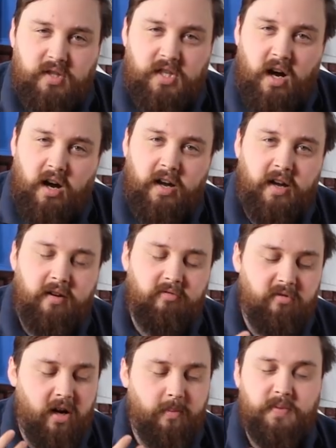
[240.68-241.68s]
your entire
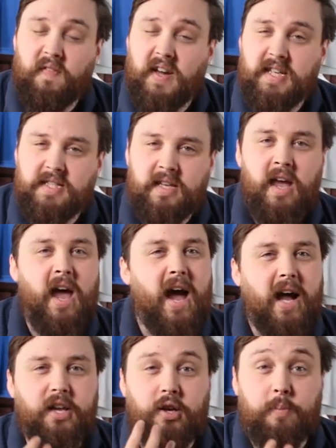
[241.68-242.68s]
face
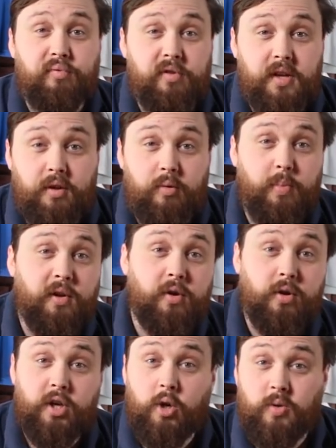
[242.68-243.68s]
and you can breathe through both
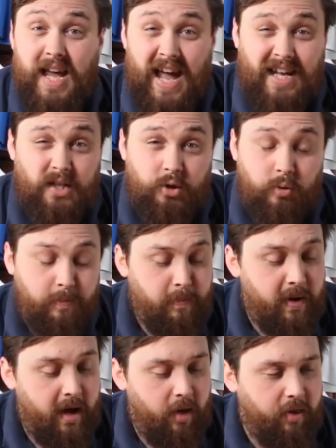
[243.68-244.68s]
your nose and your
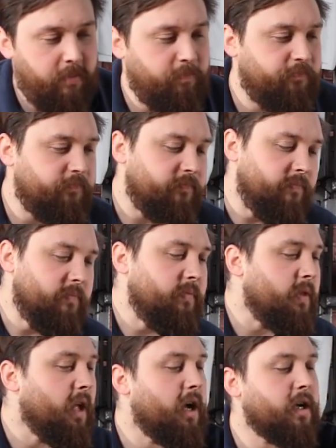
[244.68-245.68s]
mouth.
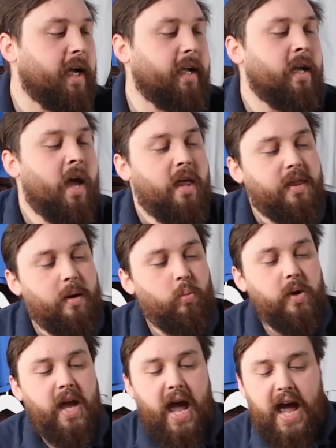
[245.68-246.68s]
Okay, then
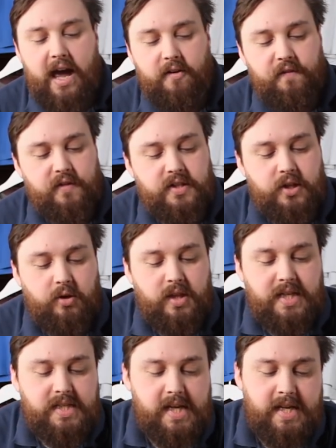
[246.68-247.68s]
we have, so
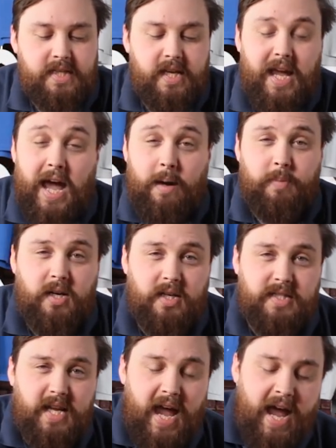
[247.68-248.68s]
this is the
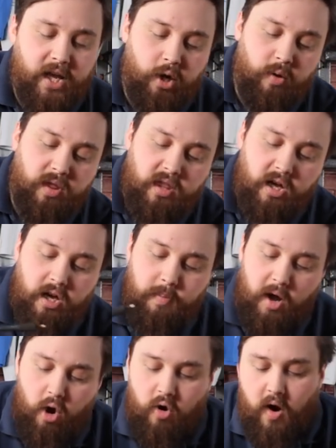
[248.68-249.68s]
Ammonite Aqua
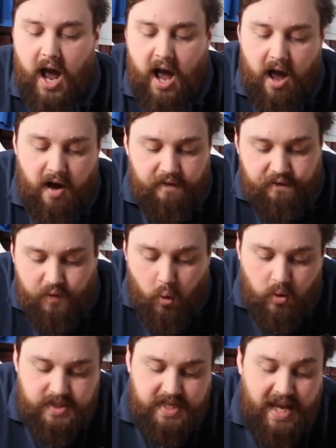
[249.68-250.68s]
thermo
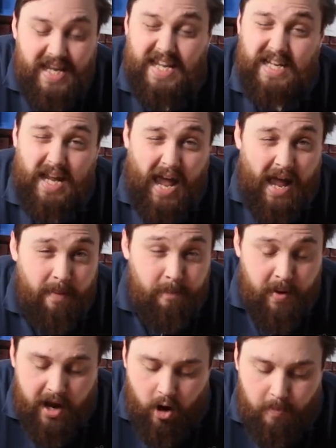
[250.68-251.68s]
14
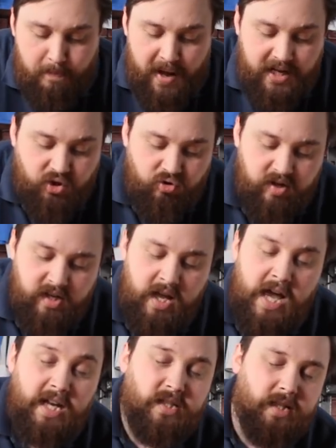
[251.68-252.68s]
amp hour battery.
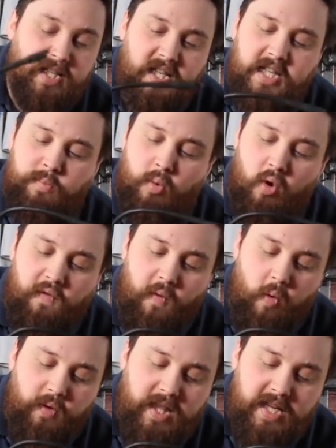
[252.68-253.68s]
So this is more
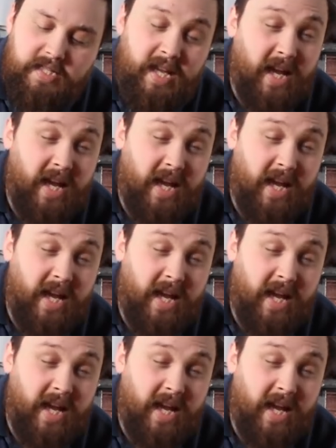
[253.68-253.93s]
for the